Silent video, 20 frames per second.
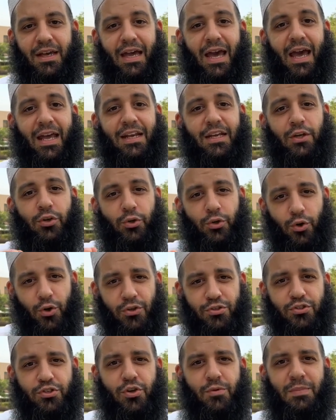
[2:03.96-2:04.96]
And it could
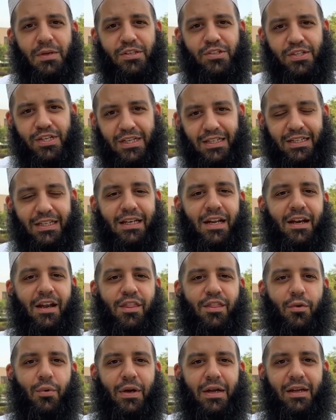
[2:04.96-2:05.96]
also be said in
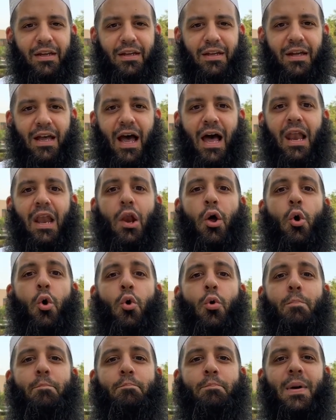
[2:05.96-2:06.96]
another way, al
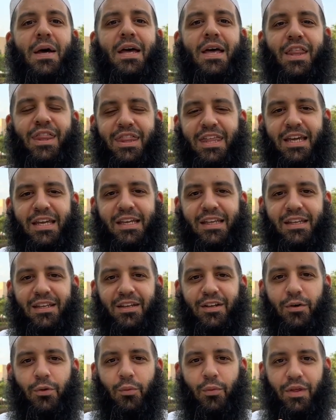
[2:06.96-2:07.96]
thi
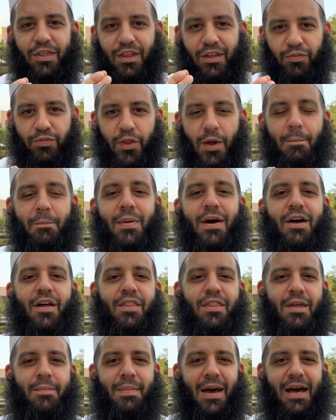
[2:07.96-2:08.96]
with a dhamma
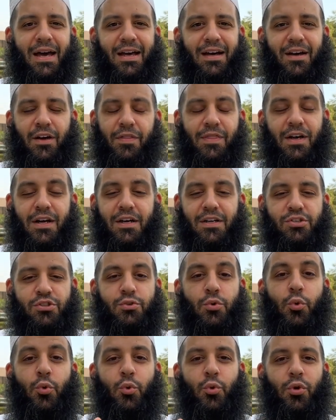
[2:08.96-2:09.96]
on the ba on the a
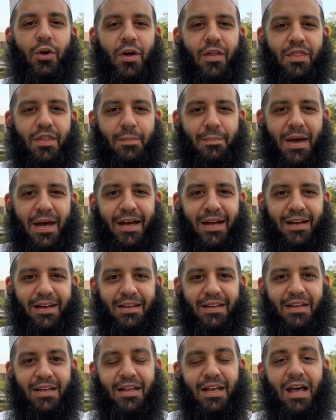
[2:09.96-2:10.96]
sukun on the ba.
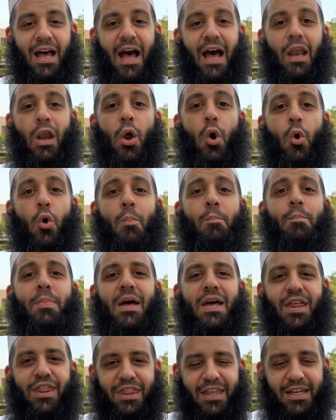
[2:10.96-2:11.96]
Al
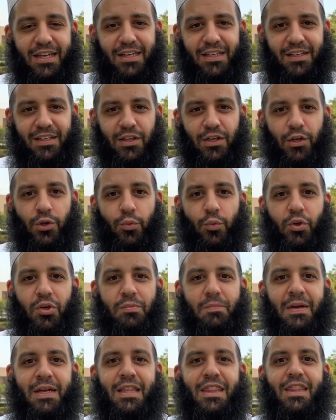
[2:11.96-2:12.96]
thi would
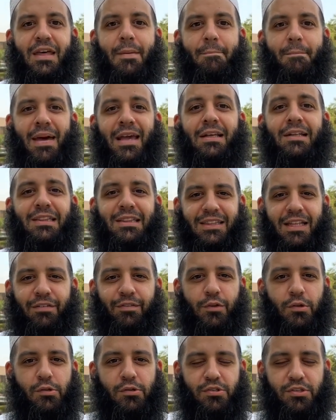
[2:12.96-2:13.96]
mean the male
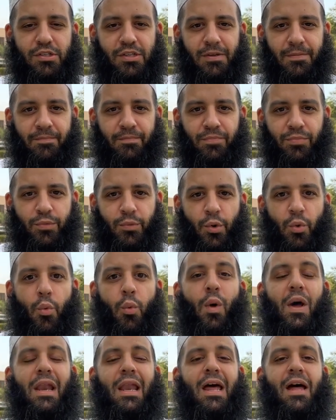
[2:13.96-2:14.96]
devils.
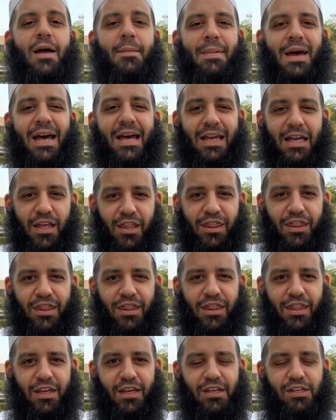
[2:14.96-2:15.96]
Wal
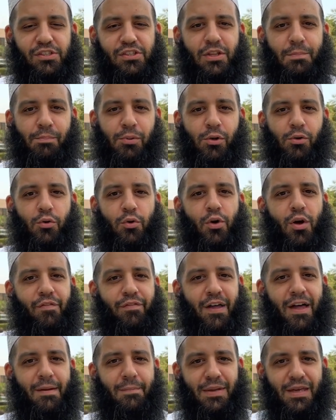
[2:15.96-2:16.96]
khaba'ith is the plural of
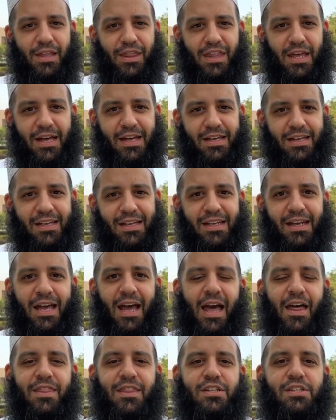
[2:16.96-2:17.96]
khabitha
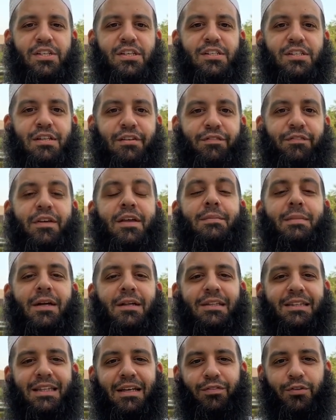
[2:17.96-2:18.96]
and this is the
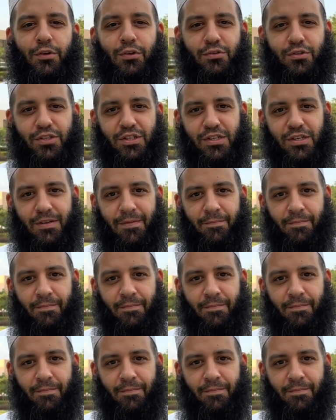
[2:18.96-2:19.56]
female devils.